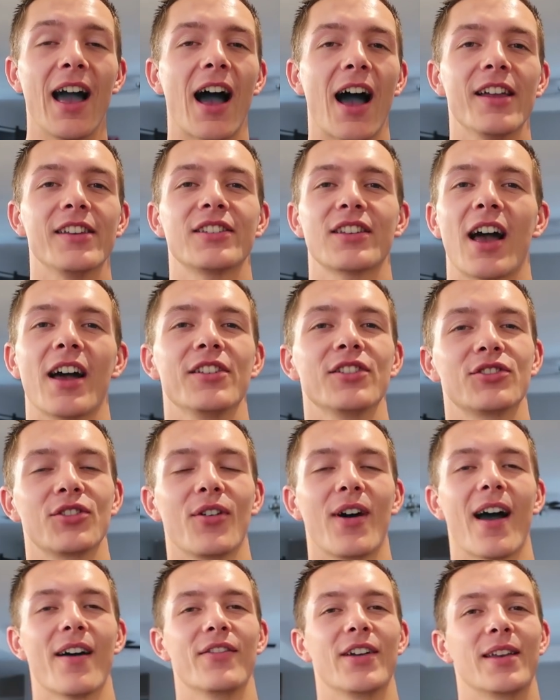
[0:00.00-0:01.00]
Yeah, I just
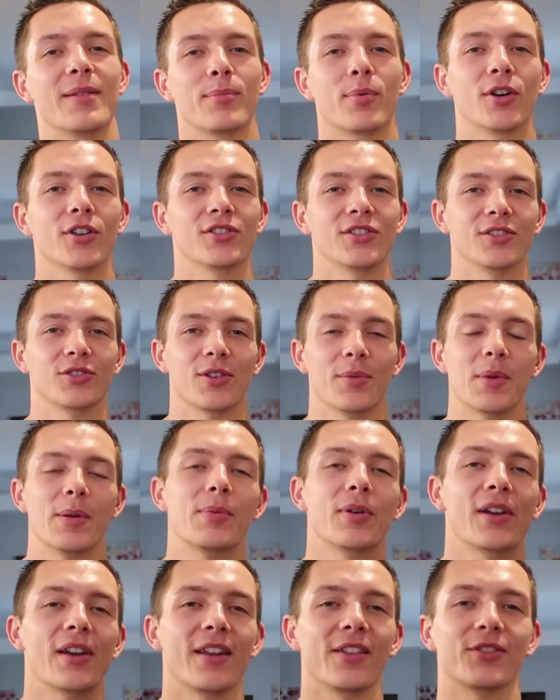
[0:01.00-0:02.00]
don't have it in person, so I'm
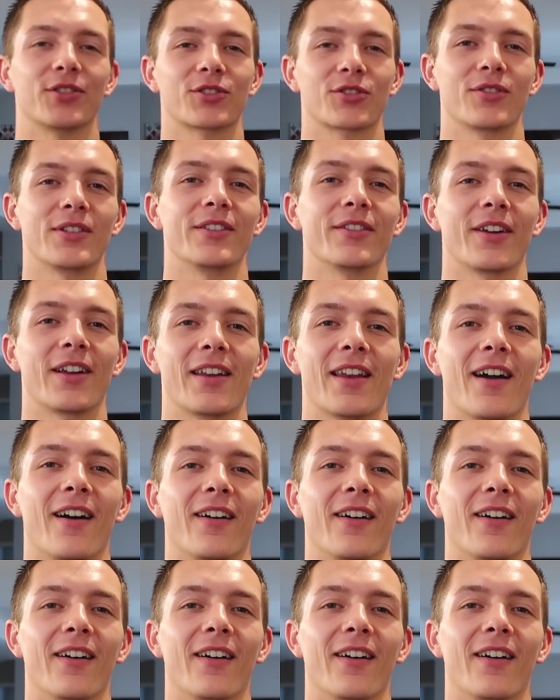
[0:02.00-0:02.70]
gonna put it on the screen right